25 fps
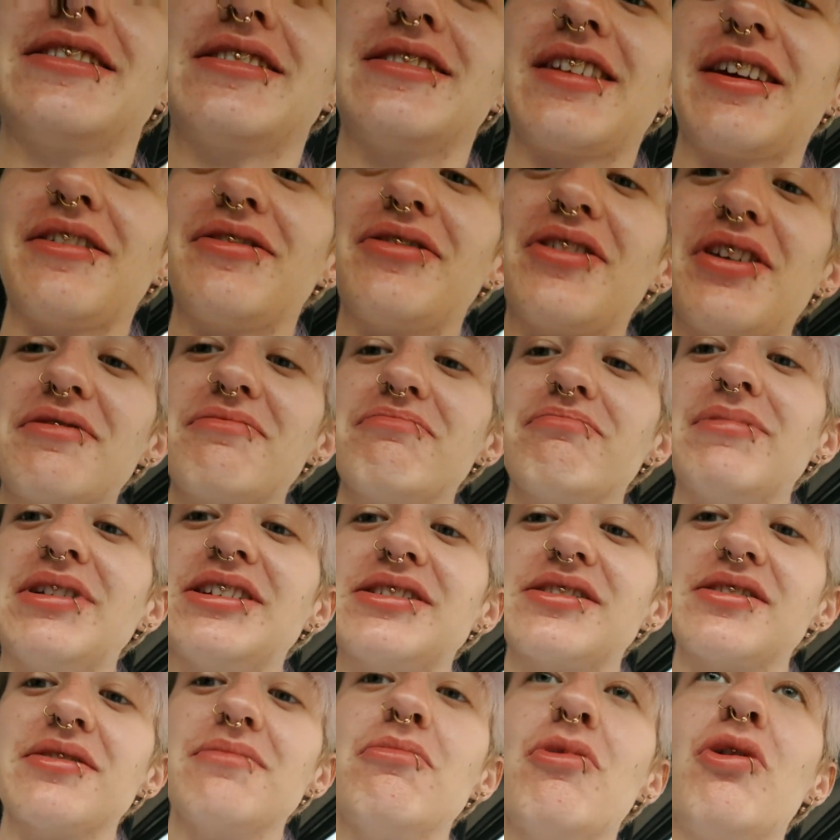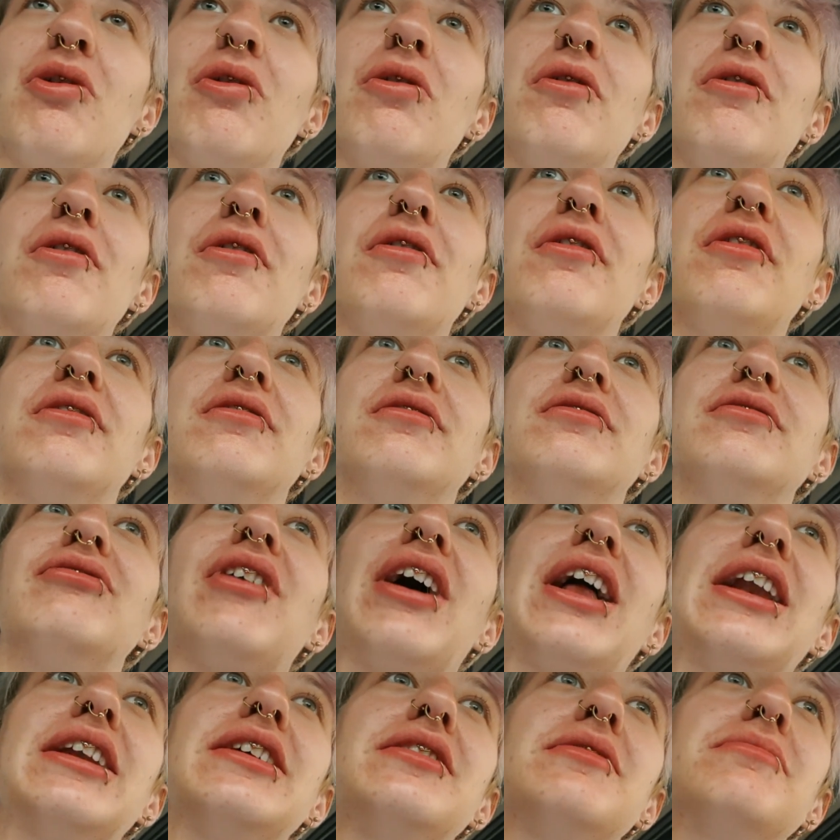they've given me some more
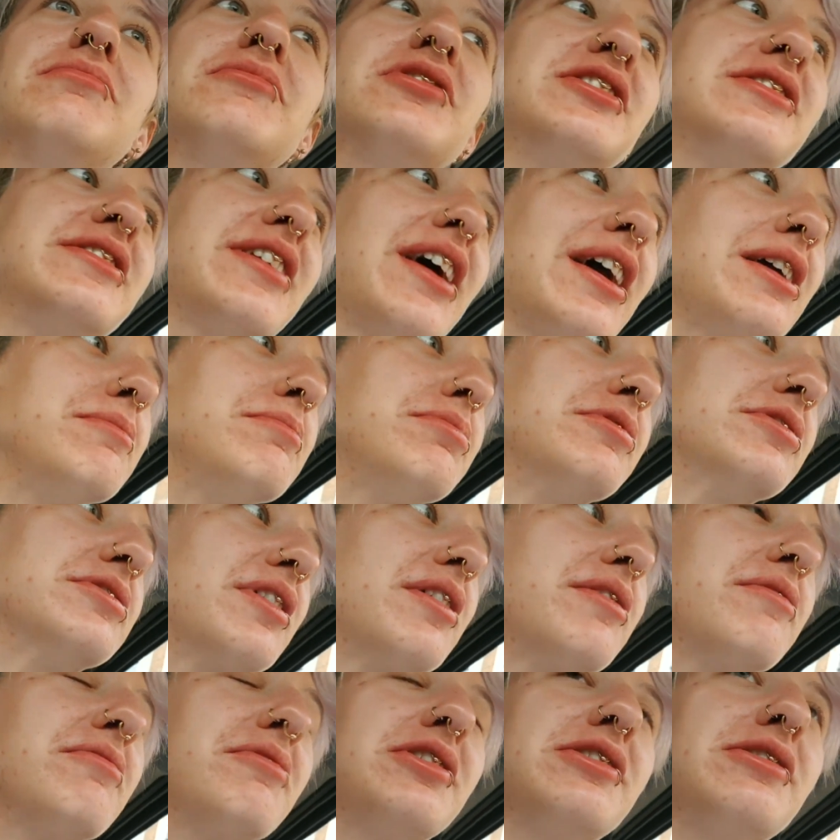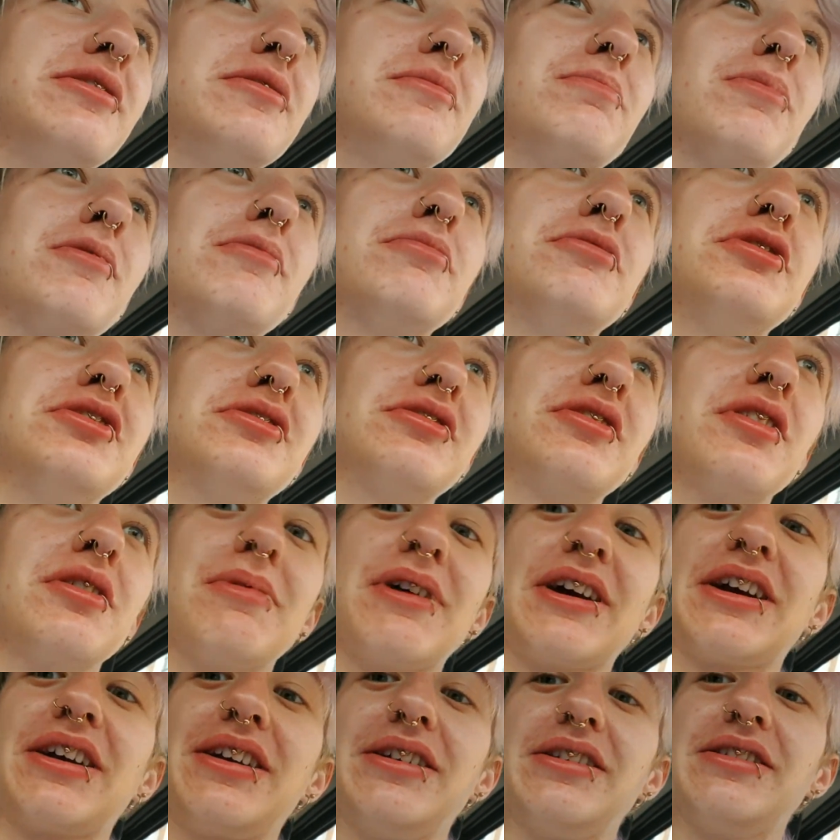Valium to take, because otherwise it'll probably just go
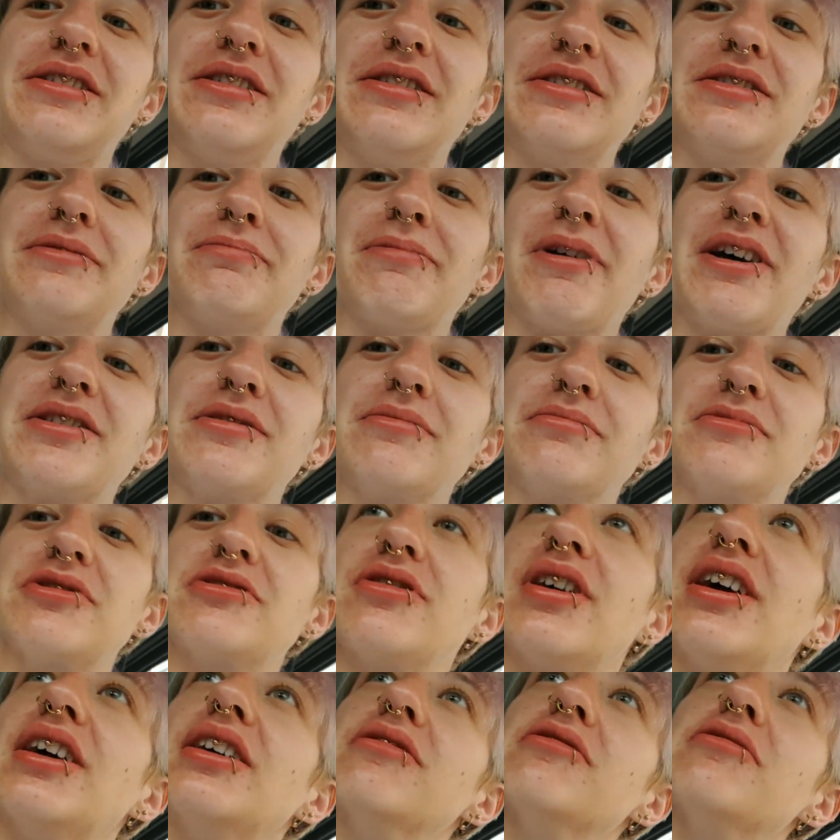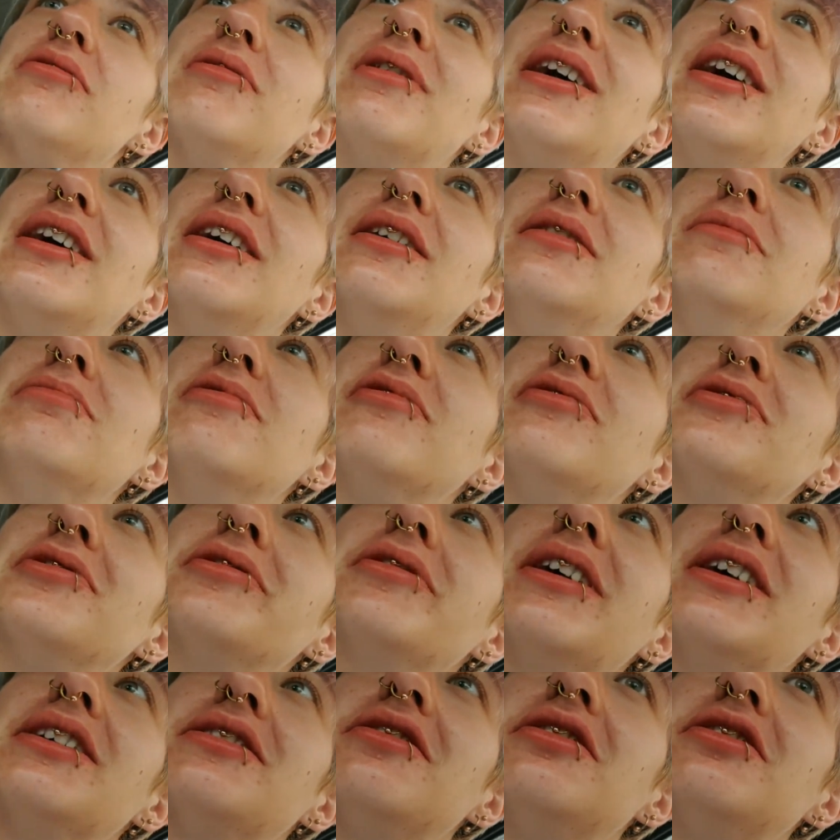back into the spasm straight away before
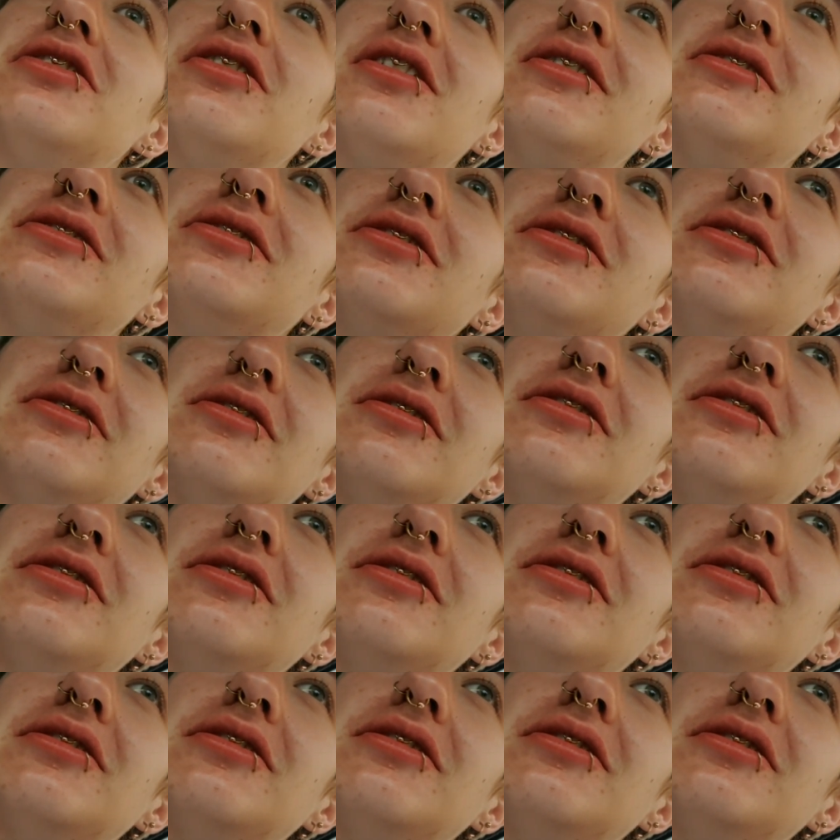it has a chance to...